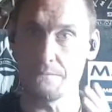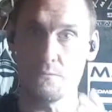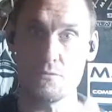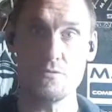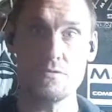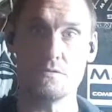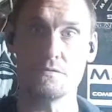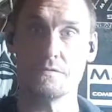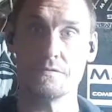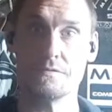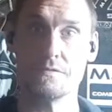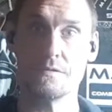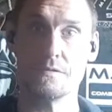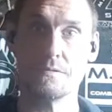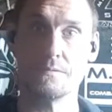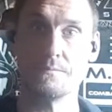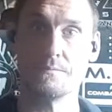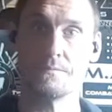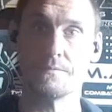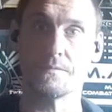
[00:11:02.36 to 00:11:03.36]
move,
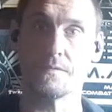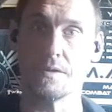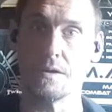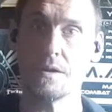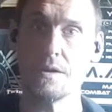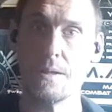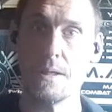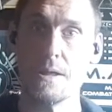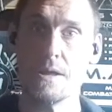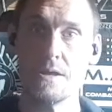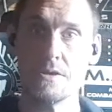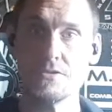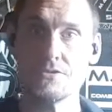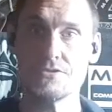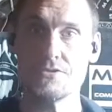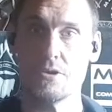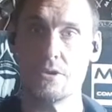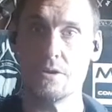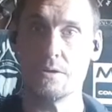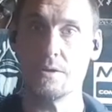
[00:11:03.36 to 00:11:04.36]
right?
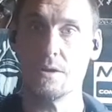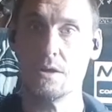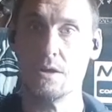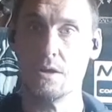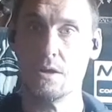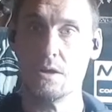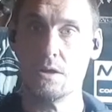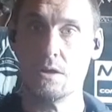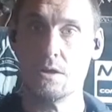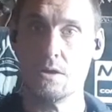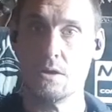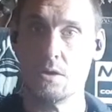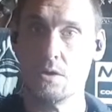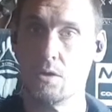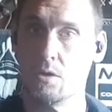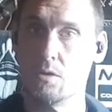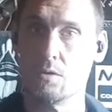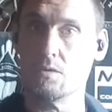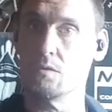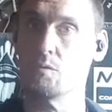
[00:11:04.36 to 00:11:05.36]
So
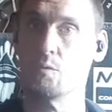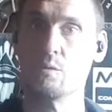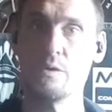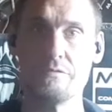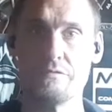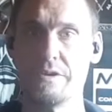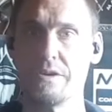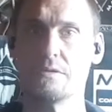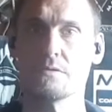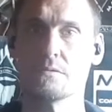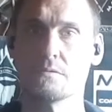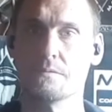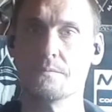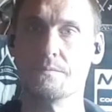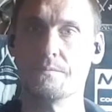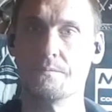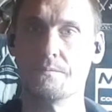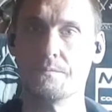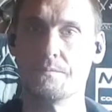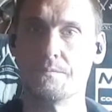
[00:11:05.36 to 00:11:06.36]
we wriggle.
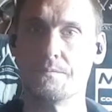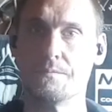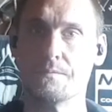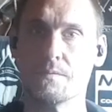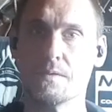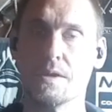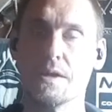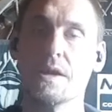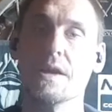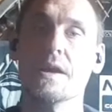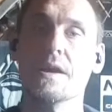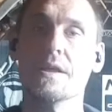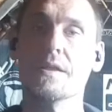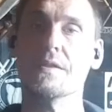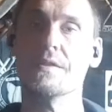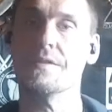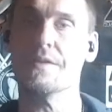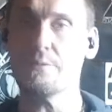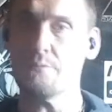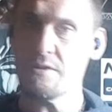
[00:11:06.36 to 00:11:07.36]

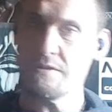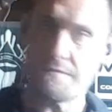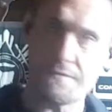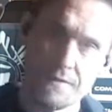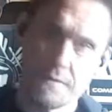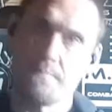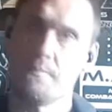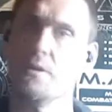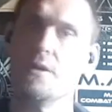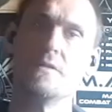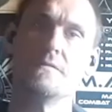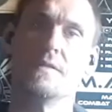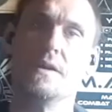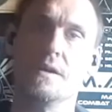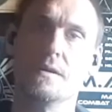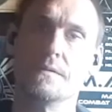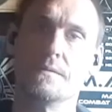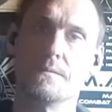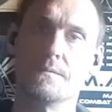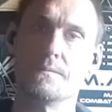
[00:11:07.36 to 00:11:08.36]
Then we flip over,
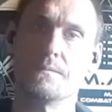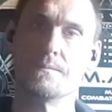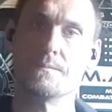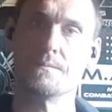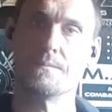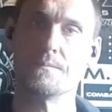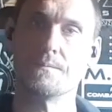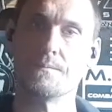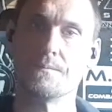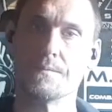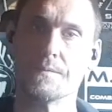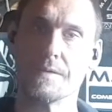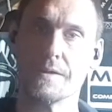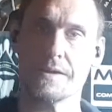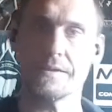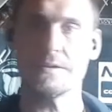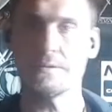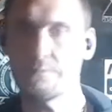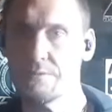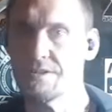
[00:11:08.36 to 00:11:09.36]

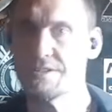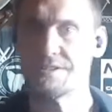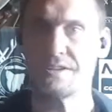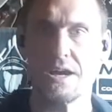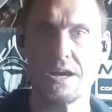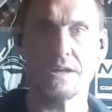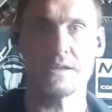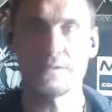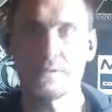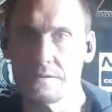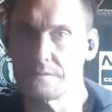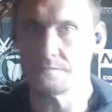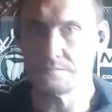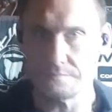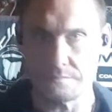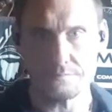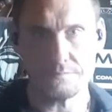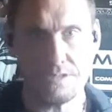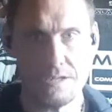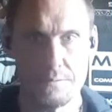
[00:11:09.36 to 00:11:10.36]
and then we start
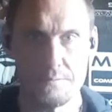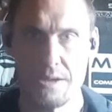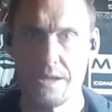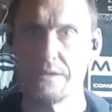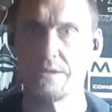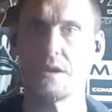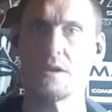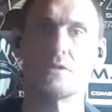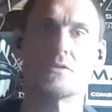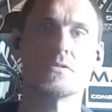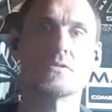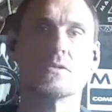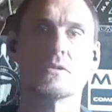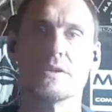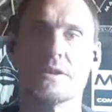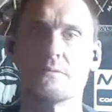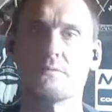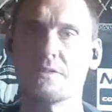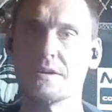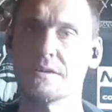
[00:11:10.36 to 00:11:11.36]
commando crawling.
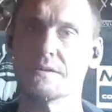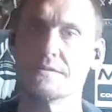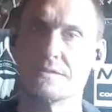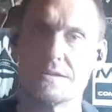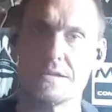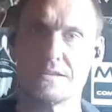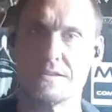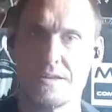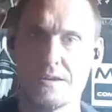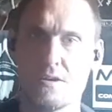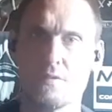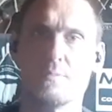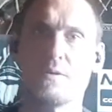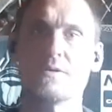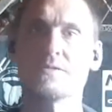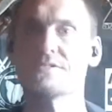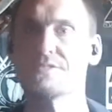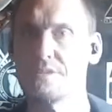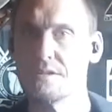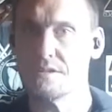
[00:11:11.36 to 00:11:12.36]
Then we get the
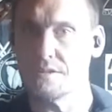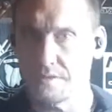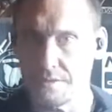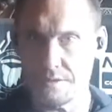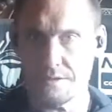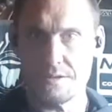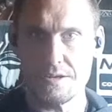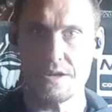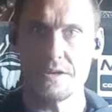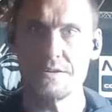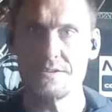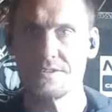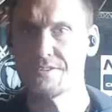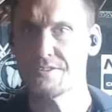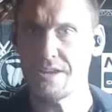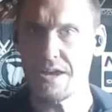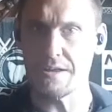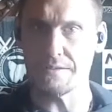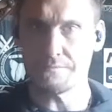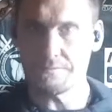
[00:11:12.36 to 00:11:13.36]
elbows in, and, you know,
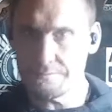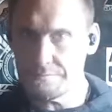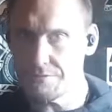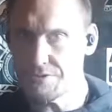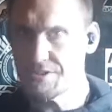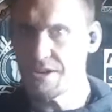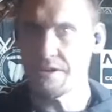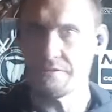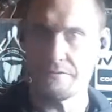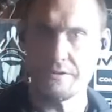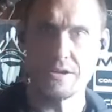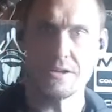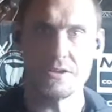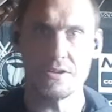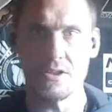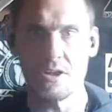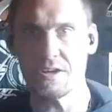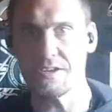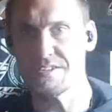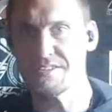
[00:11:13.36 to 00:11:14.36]
start wriggling
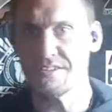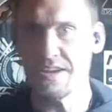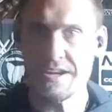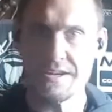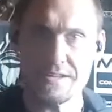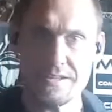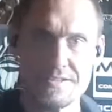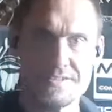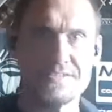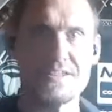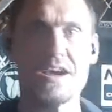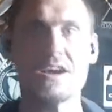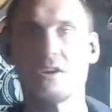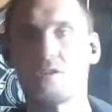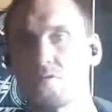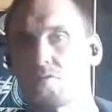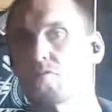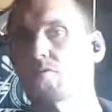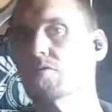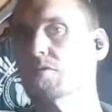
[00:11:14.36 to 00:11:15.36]
like a snake, and then start
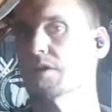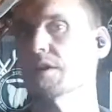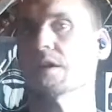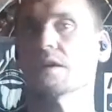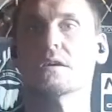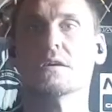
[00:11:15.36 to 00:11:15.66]
crawling.